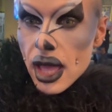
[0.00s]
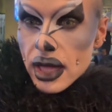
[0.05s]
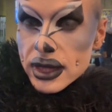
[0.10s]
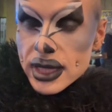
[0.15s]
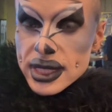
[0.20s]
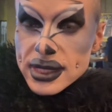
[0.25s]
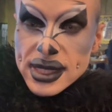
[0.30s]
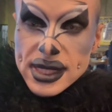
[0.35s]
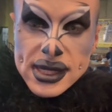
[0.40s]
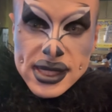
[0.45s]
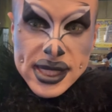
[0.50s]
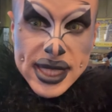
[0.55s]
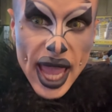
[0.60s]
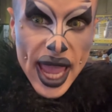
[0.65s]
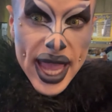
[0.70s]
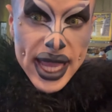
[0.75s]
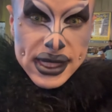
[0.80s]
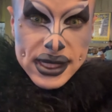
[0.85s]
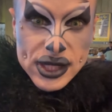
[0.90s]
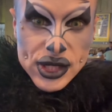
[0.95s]
This is
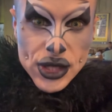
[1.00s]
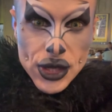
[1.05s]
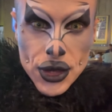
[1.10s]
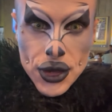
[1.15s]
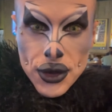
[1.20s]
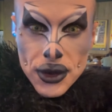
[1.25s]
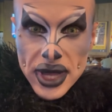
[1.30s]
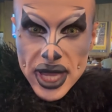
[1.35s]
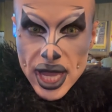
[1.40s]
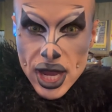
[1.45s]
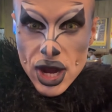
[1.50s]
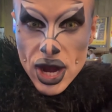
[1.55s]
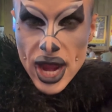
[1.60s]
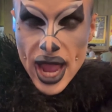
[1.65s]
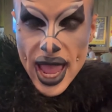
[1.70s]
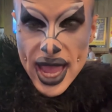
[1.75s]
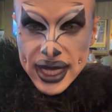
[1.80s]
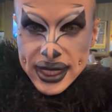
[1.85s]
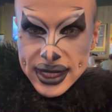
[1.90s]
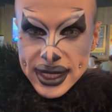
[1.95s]
day two here
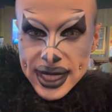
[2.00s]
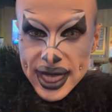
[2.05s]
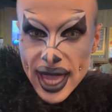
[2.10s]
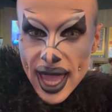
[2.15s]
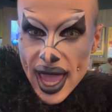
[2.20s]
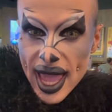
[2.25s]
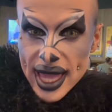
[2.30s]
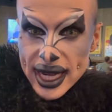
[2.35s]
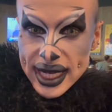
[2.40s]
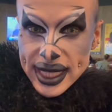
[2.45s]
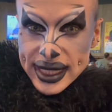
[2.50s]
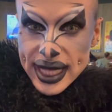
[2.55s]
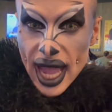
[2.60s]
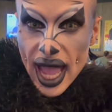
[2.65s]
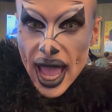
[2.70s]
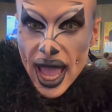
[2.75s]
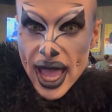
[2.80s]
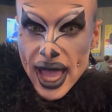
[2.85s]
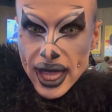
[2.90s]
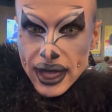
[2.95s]
in
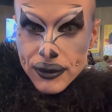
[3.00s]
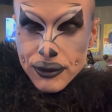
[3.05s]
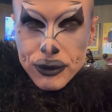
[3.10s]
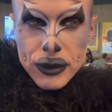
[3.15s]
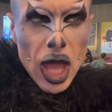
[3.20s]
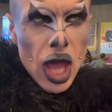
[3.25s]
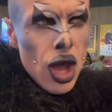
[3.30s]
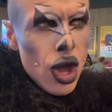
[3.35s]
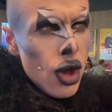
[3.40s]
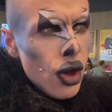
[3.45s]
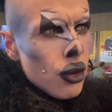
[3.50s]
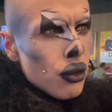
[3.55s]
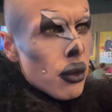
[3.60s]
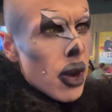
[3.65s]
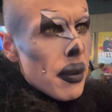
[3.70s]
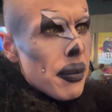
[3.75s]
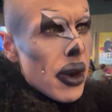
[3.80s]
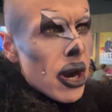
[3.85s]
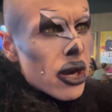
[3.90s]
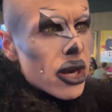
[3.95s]
Canada.
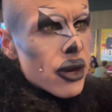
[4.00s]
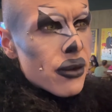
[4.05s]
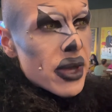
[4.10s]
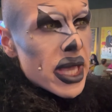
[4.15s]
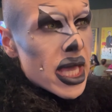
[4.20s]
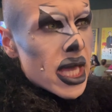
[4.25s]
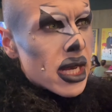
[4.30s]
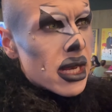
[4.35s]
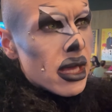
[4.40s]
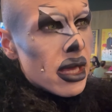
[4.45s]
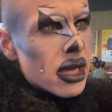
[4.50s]
What part are we in?